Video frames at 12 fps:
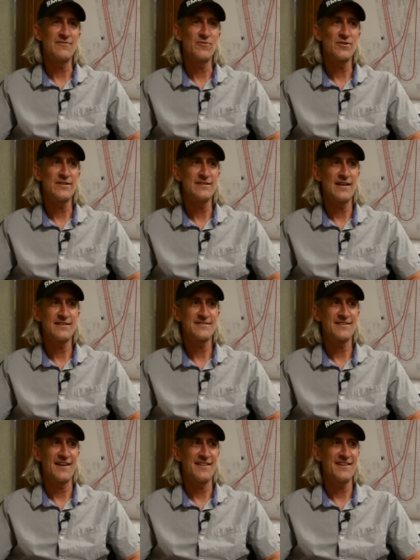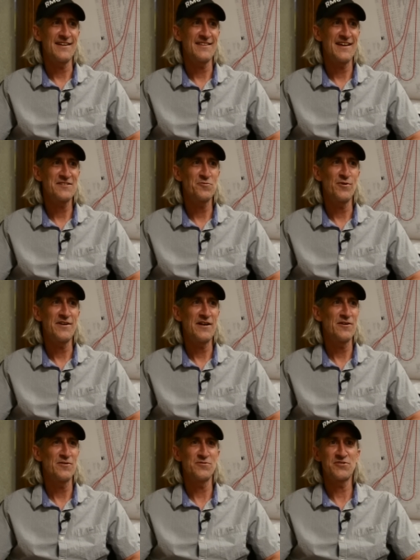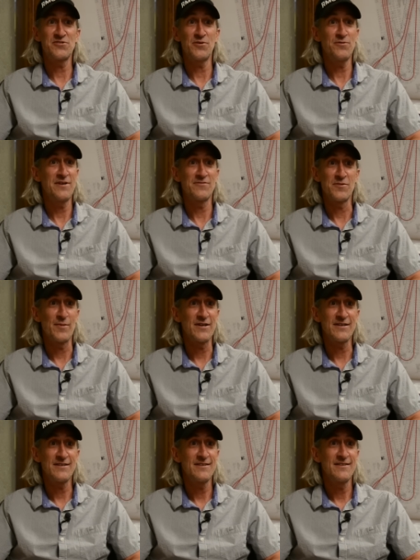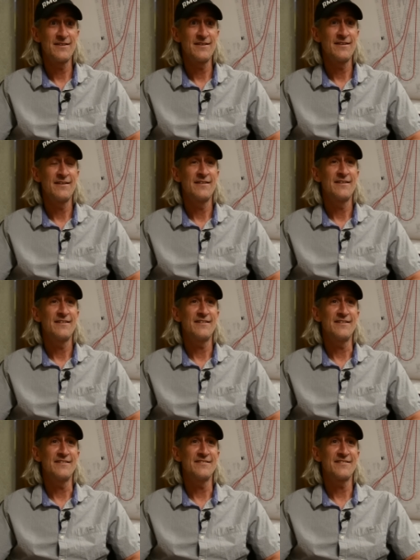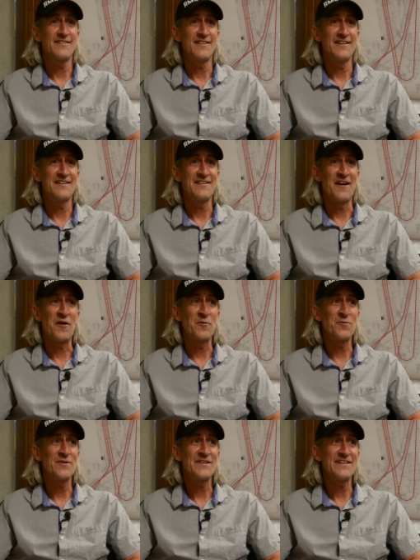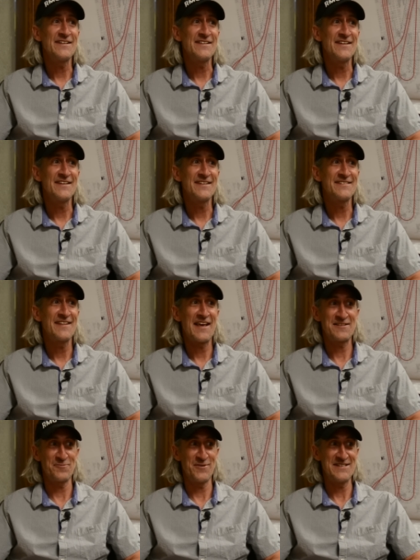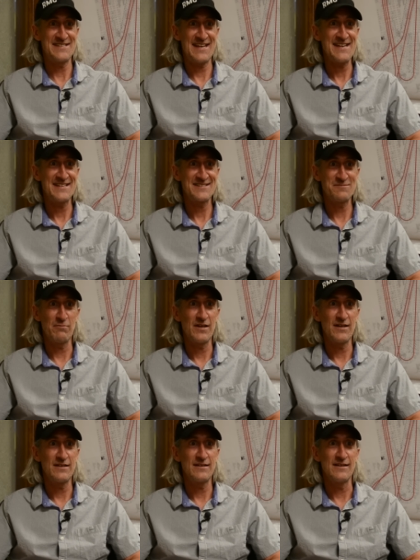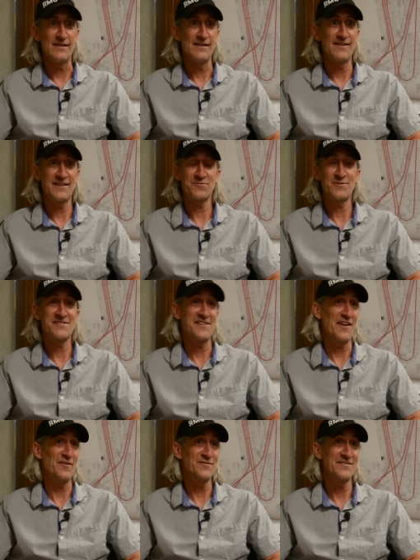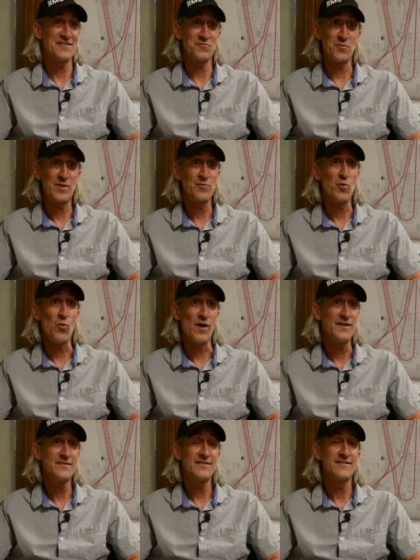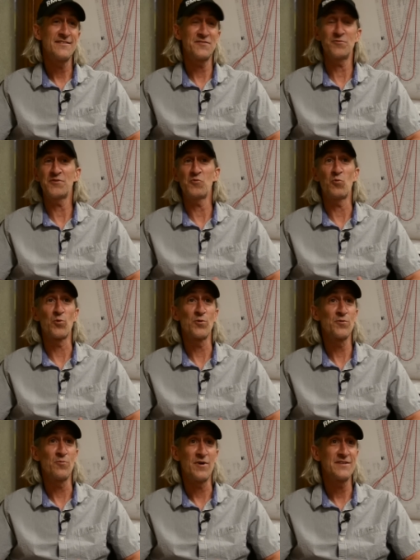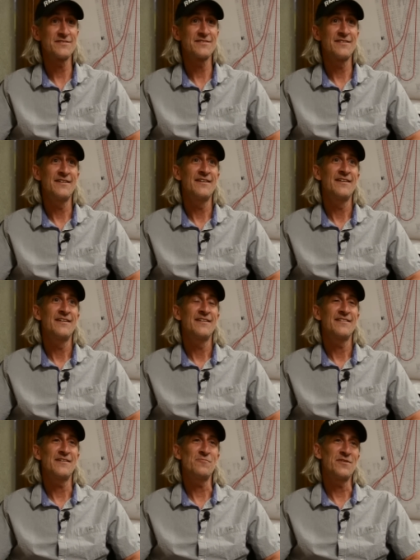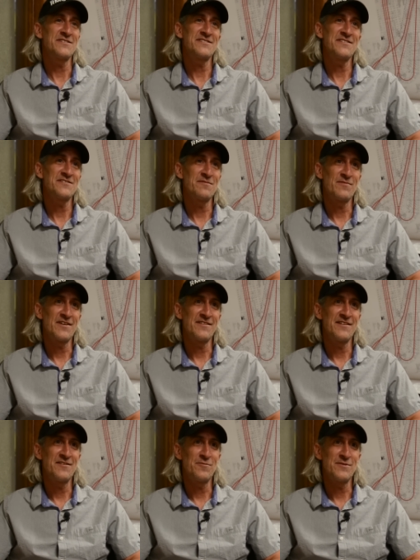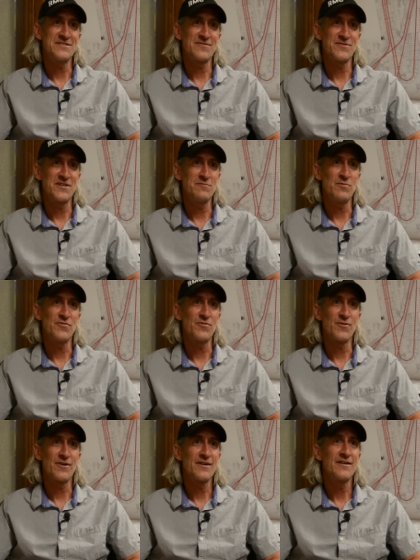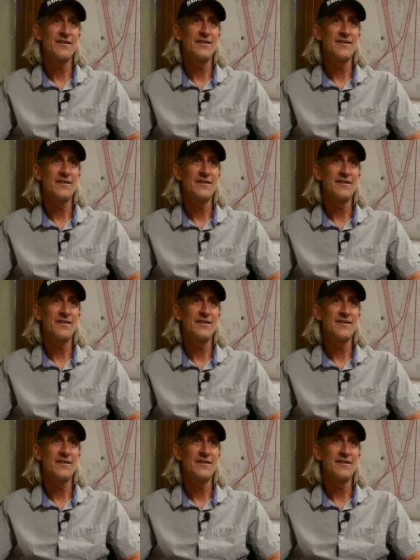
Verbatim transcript: And really, that's I think that's what Arrow showed everybody is that not only that that's what it takes, but uh, that's what sells, that's what people want, that's what the world wants. They want to see something that nobody's ever done before.